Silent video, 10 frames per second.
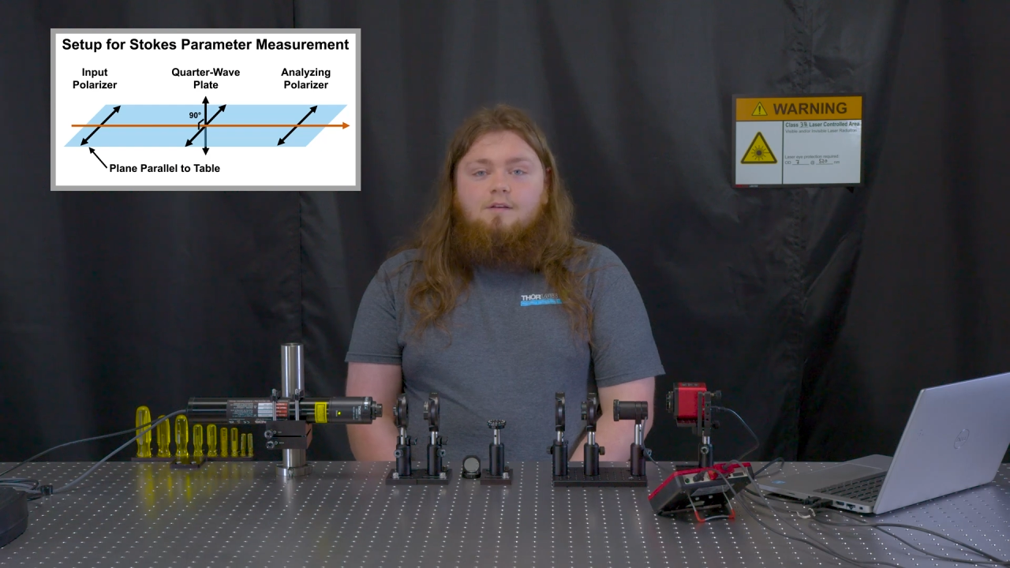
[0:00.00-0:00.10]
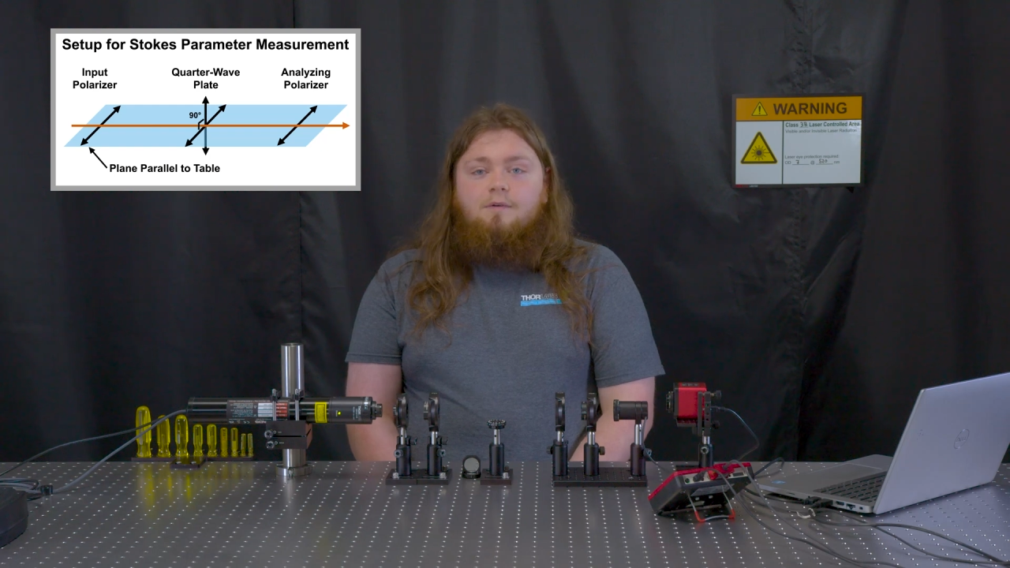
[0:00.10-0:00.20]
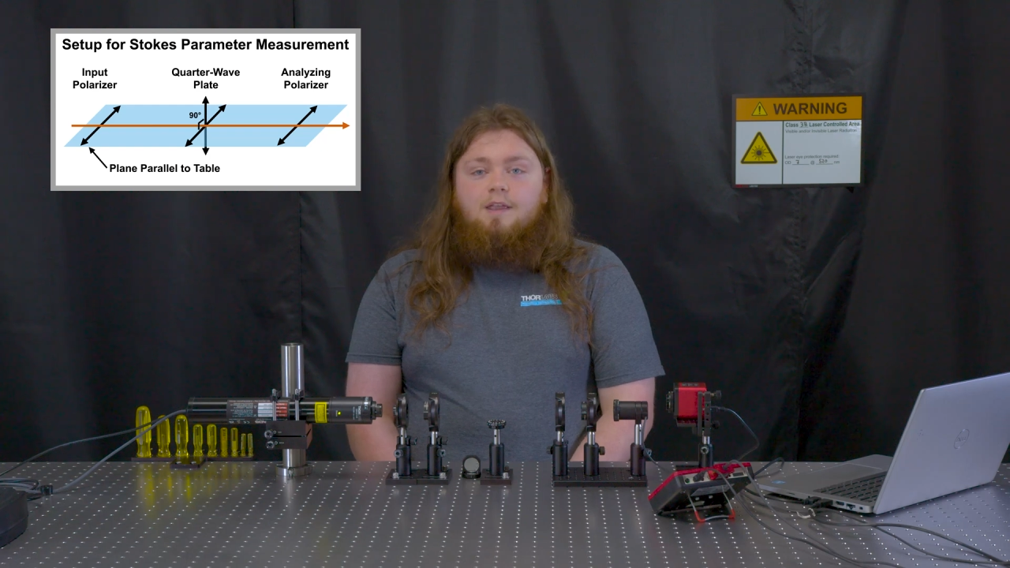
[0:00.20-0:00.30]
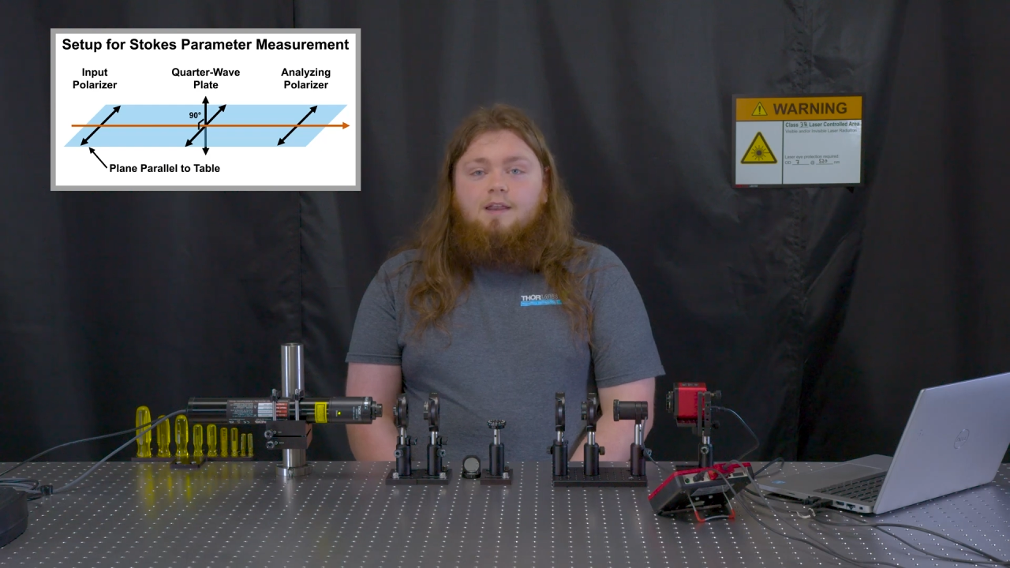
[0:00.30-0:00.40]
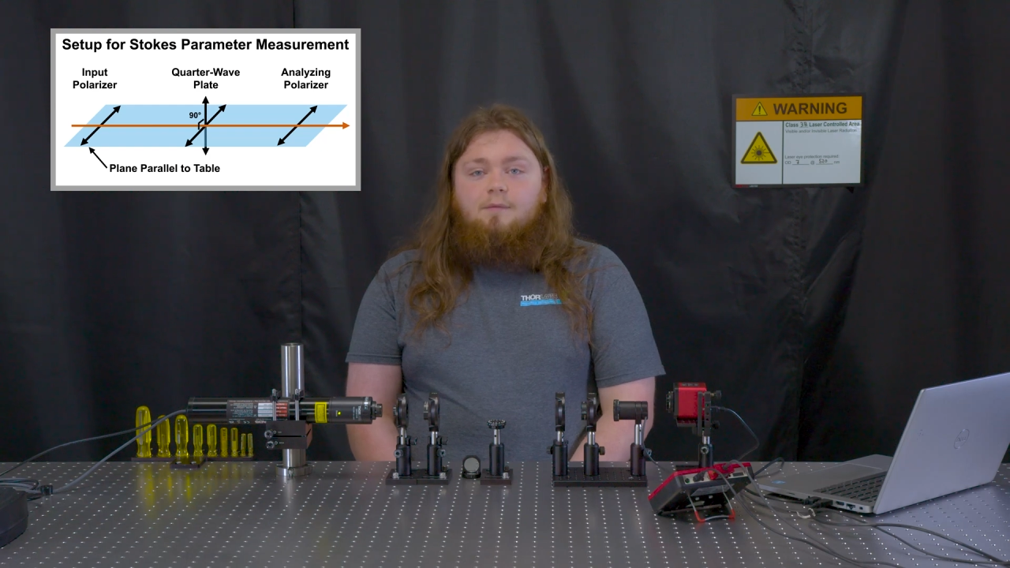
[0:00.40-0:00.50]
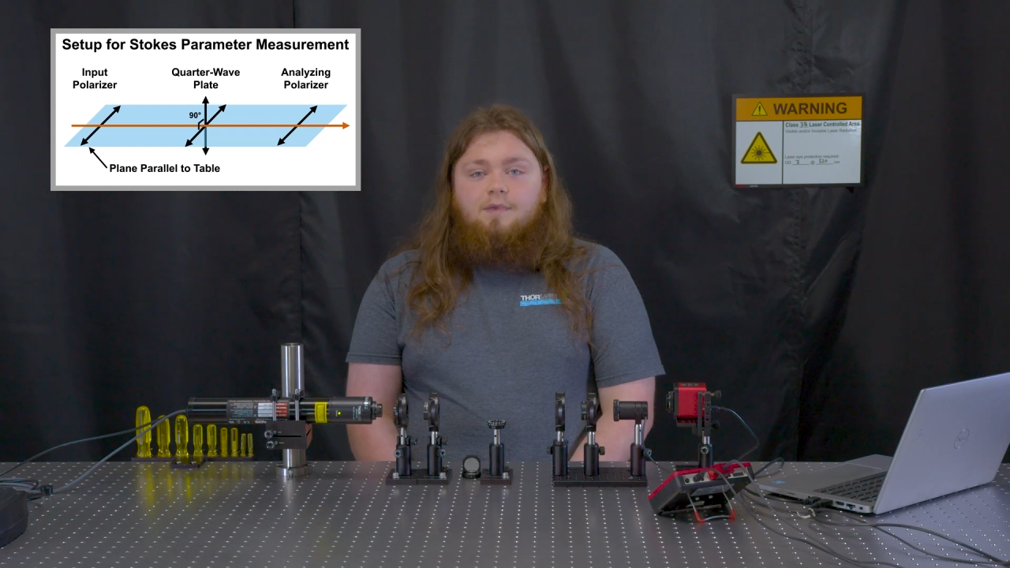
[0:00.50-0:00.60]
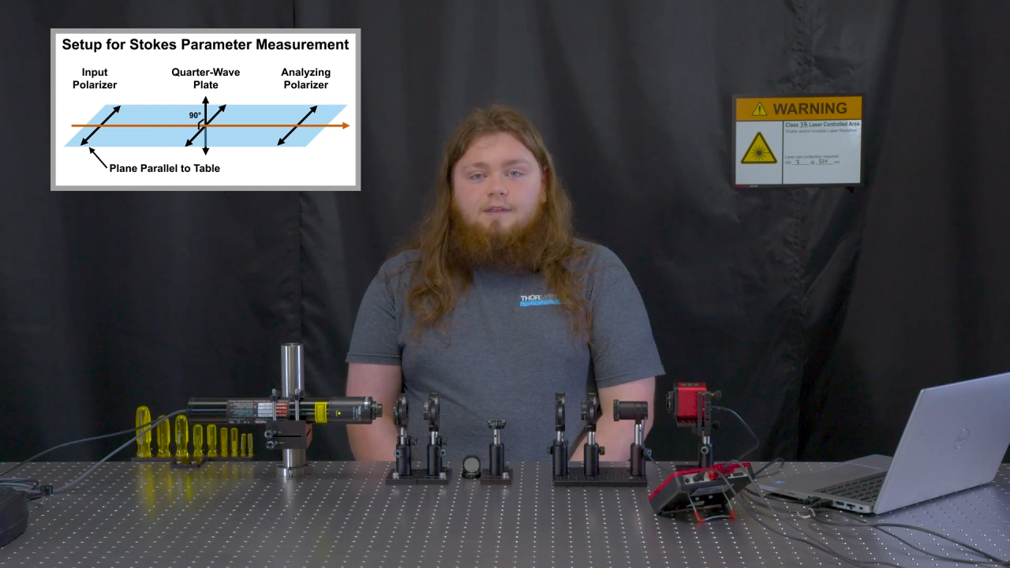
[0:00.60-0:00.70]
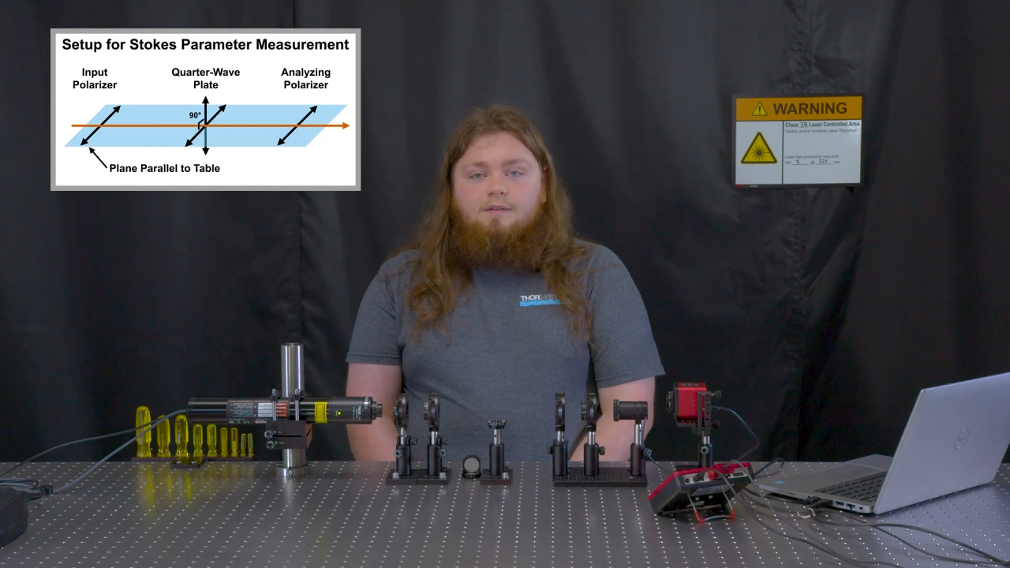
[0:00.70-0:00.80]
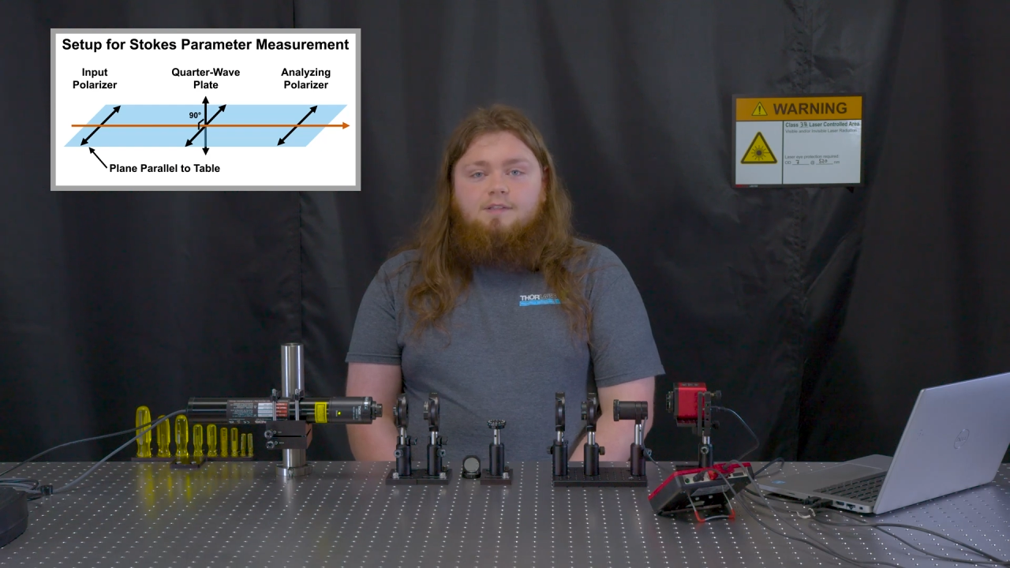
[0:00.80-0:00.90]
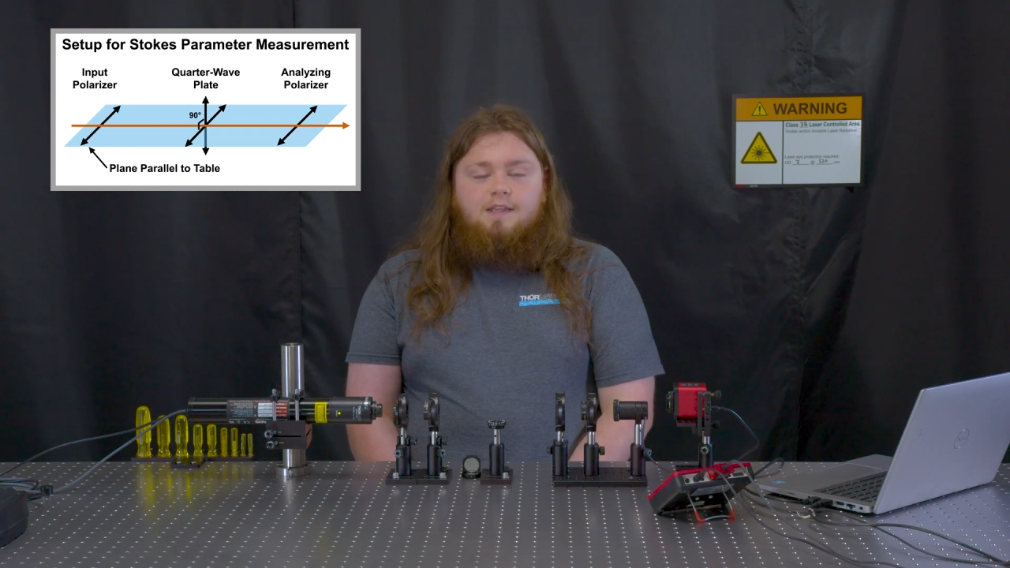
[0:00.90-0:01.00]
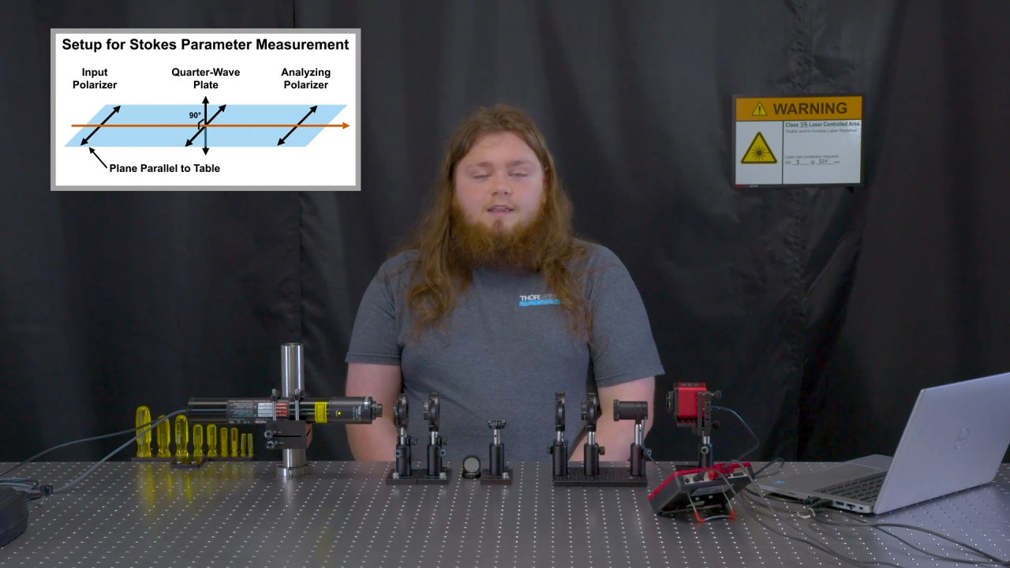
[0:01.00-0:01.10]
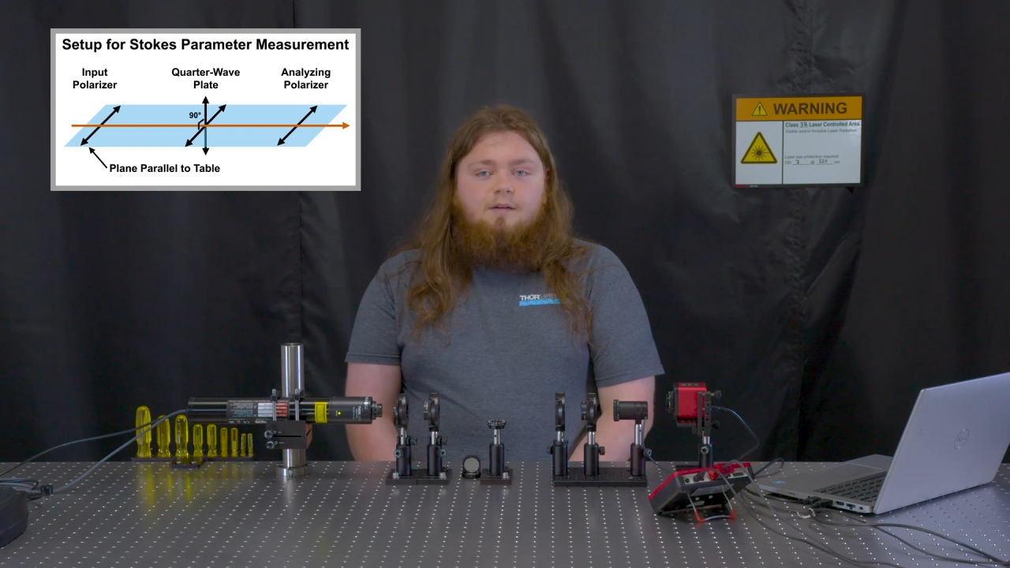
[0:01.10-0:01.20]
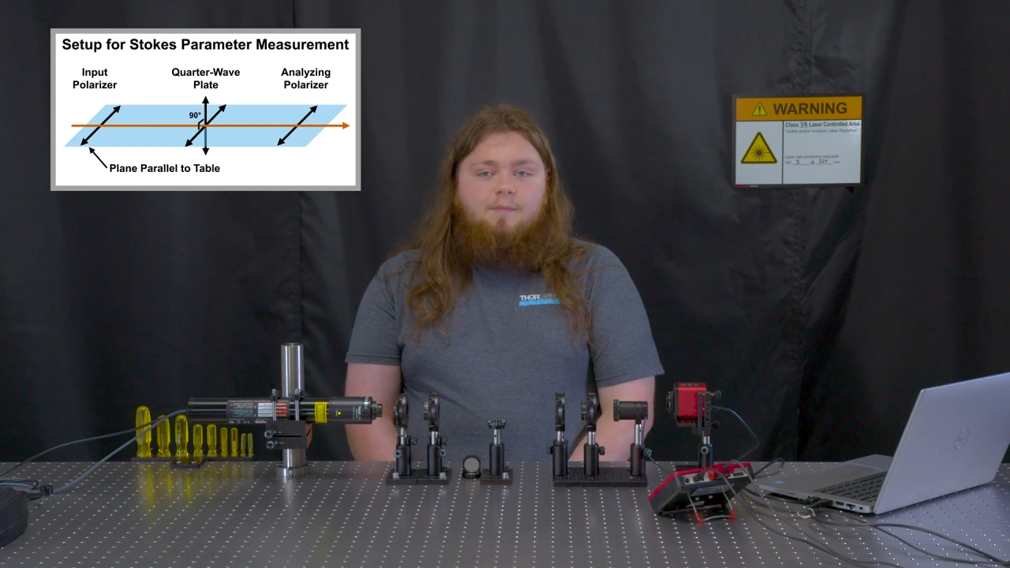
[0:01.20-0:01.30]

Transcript: We can now begin taking